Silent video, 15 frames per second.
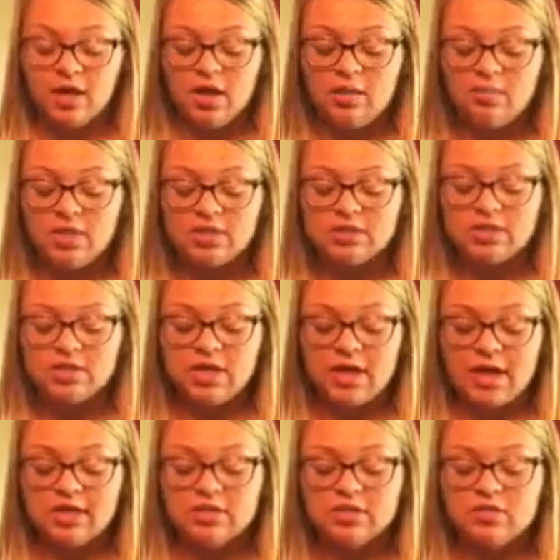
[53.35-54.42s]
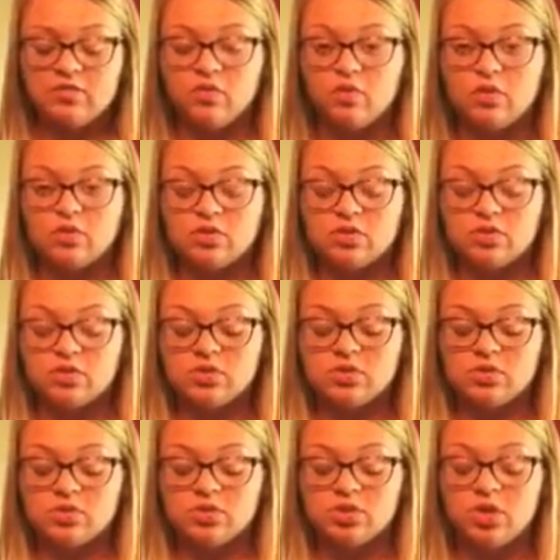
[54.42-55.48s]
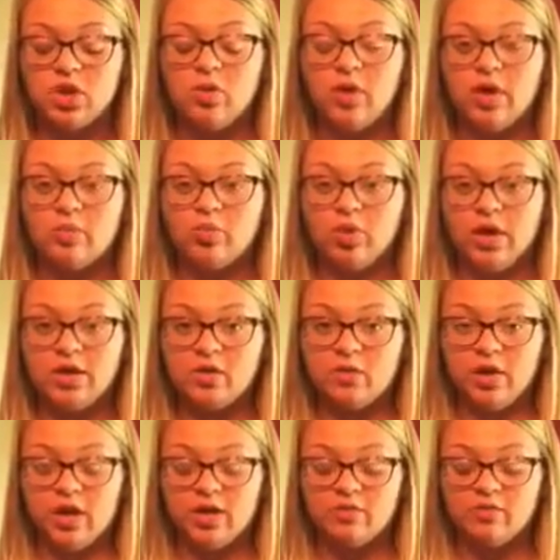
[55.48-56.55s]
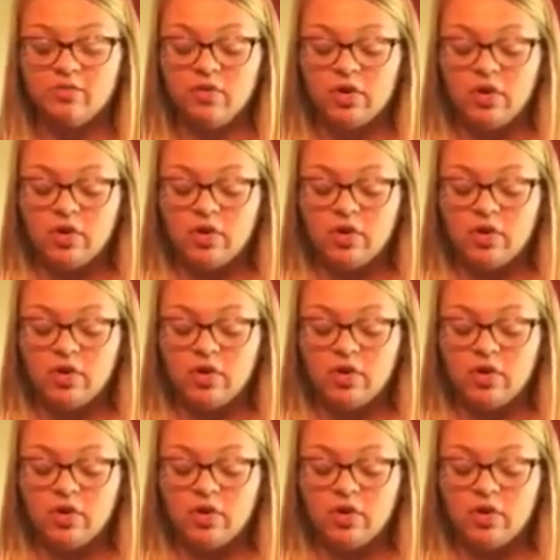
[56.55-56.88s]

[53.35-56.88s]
and mentally active will show a brainwave